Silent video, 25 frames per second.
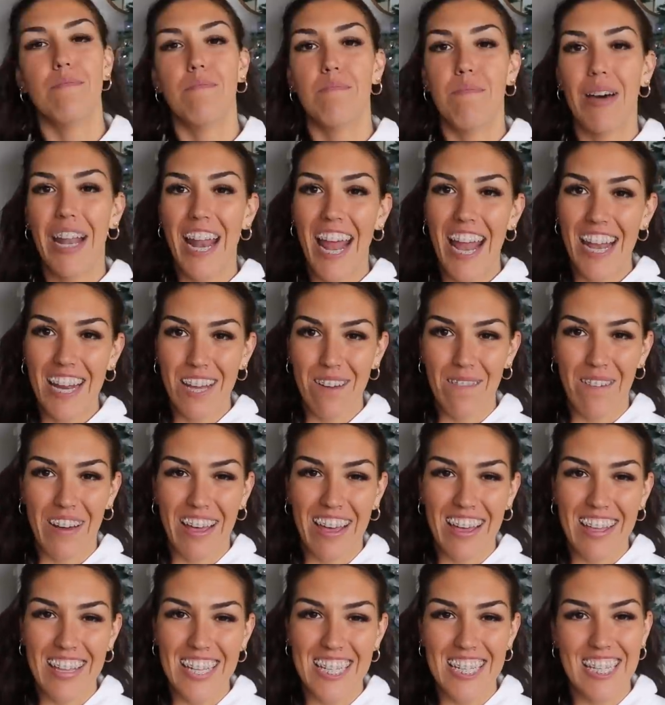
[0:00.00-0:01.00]
But
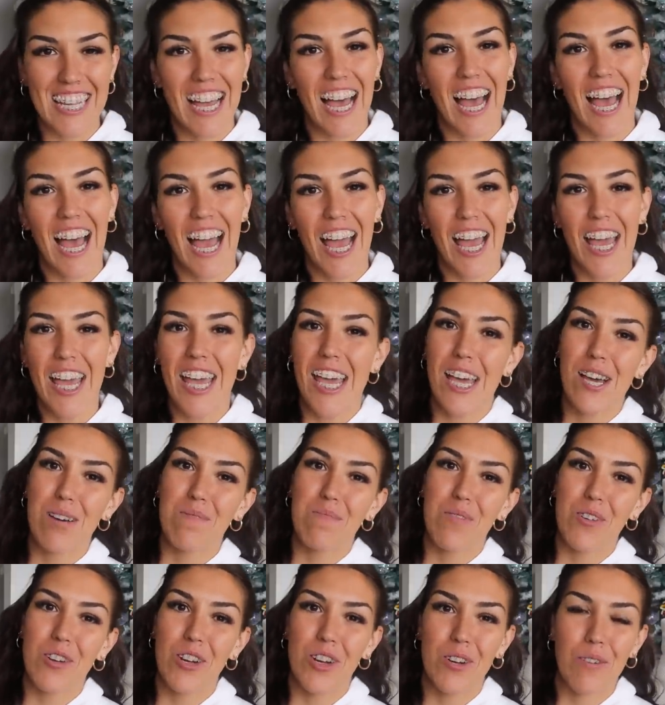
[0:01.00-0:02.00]
anyways, I
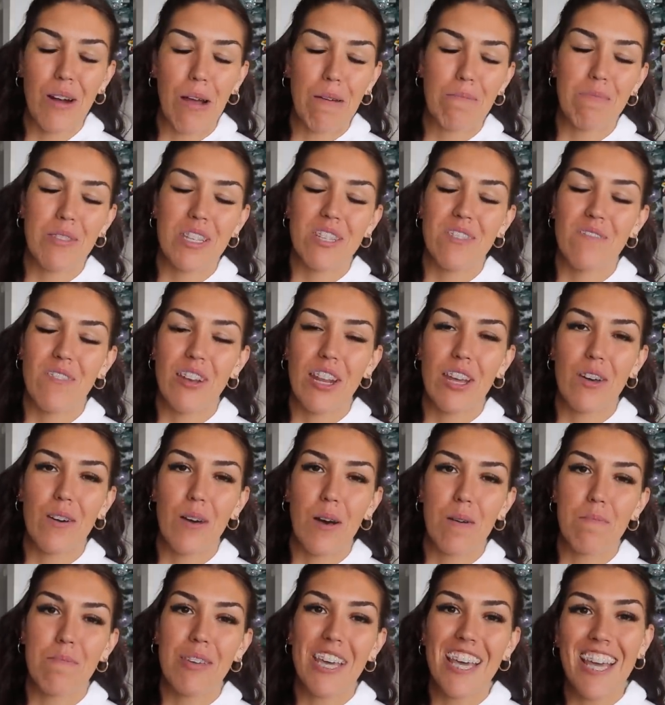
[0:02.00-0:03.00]
am going to wrap this video
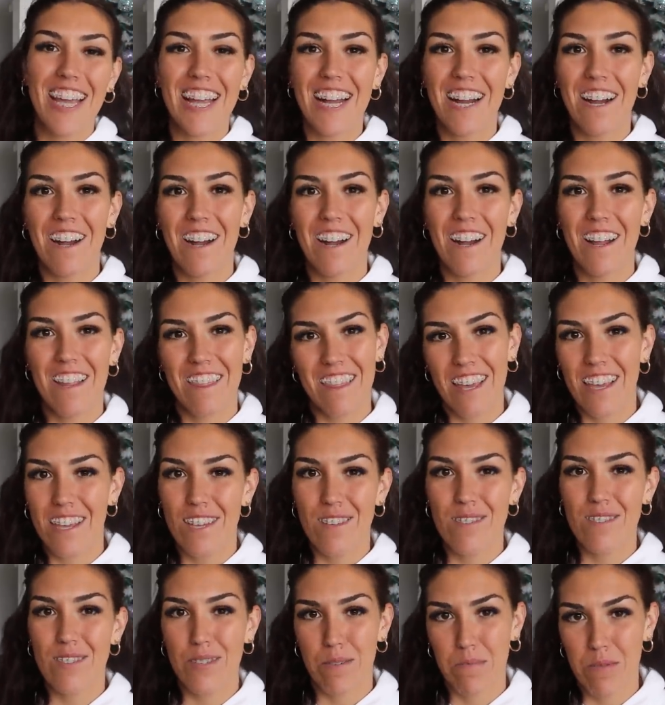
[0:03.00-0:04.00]
up here. Thank
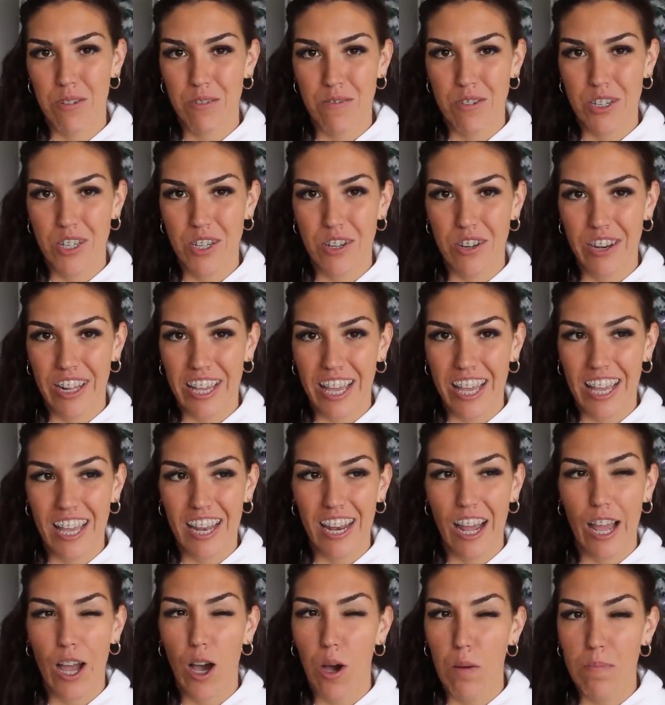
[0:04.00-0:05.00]
you so much for tuning in.
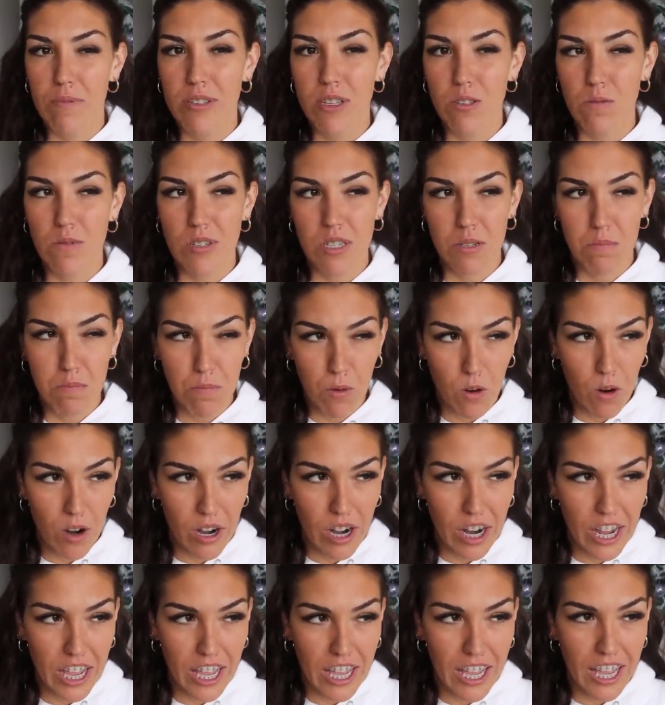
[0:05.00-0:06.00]
I hope this wasn't
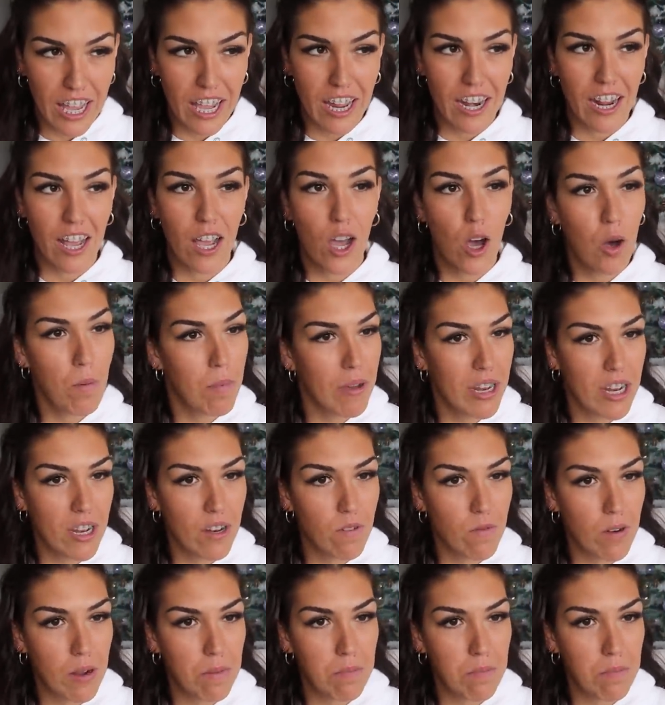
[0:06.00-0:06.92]
boring, and I hope I didn't